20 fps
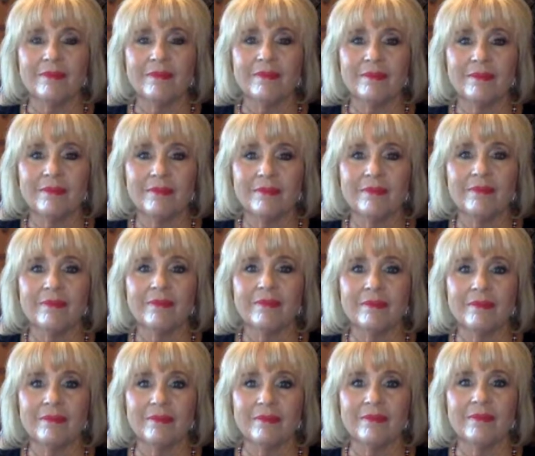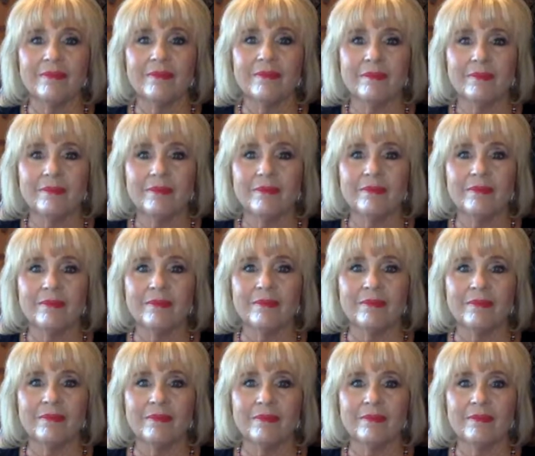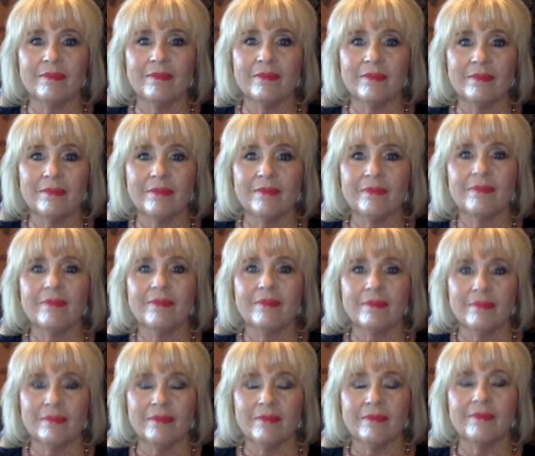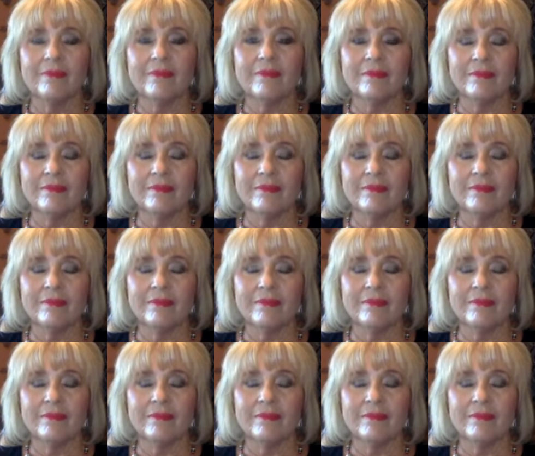[no speech]